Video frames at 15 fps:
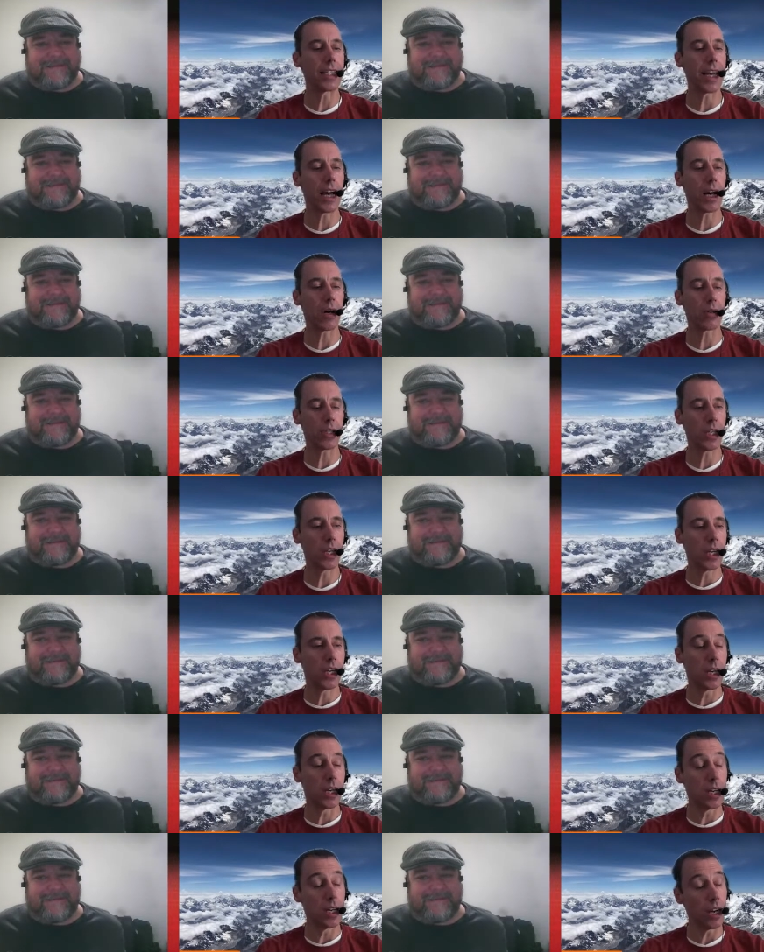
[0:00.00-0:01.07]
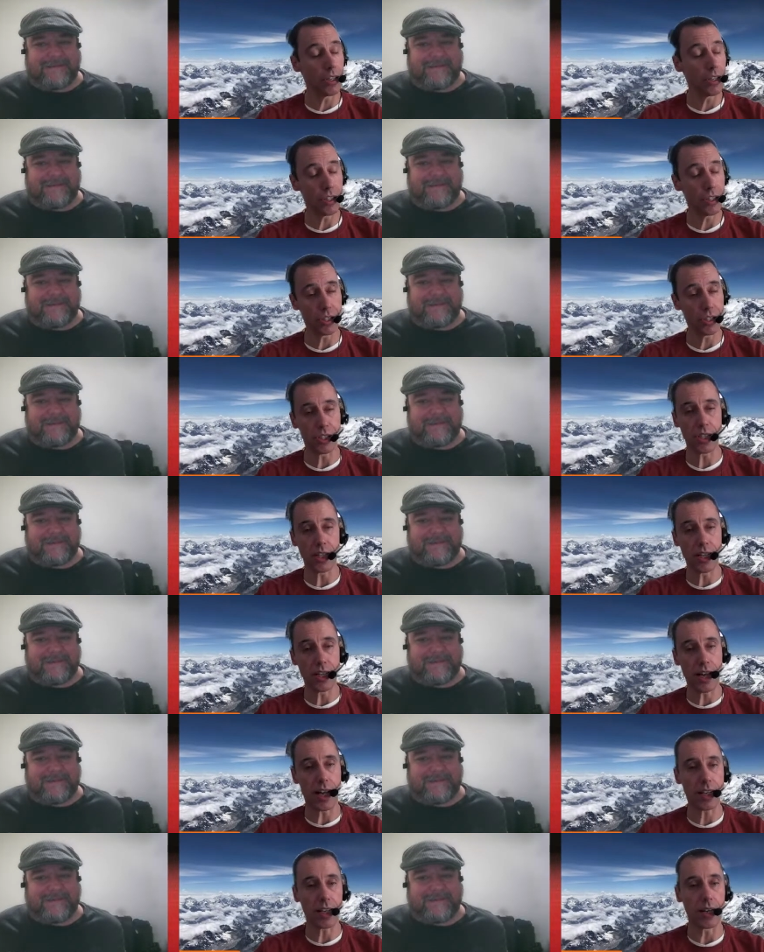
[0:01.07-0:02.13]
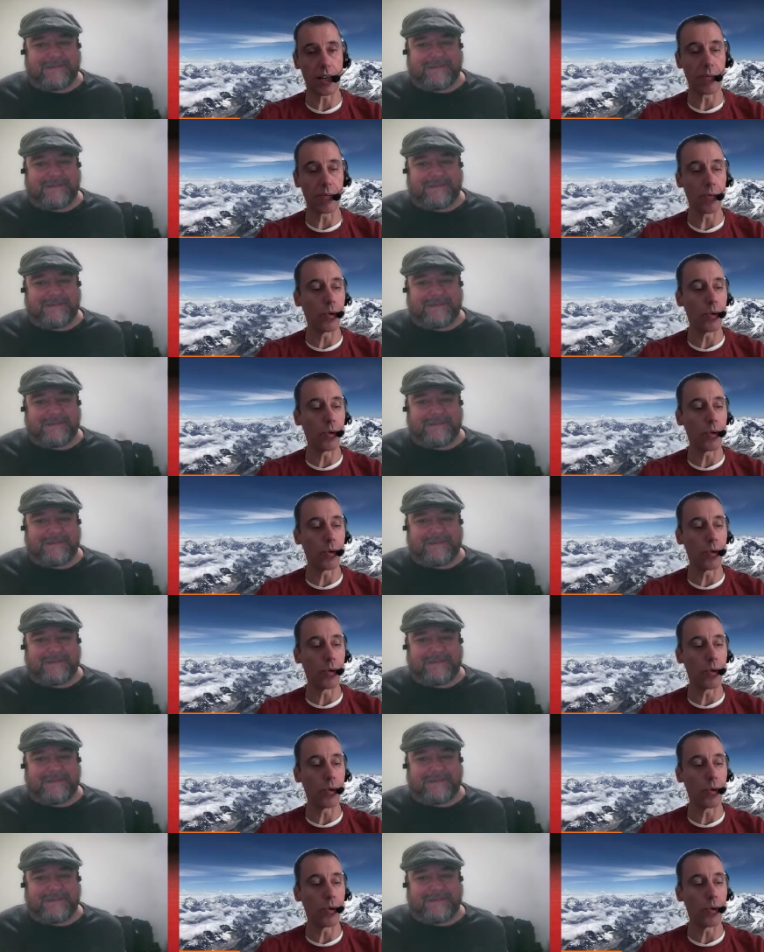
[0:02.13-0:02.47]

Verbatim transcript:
Speaker 1: uh, I should say, knock on wood, not likely that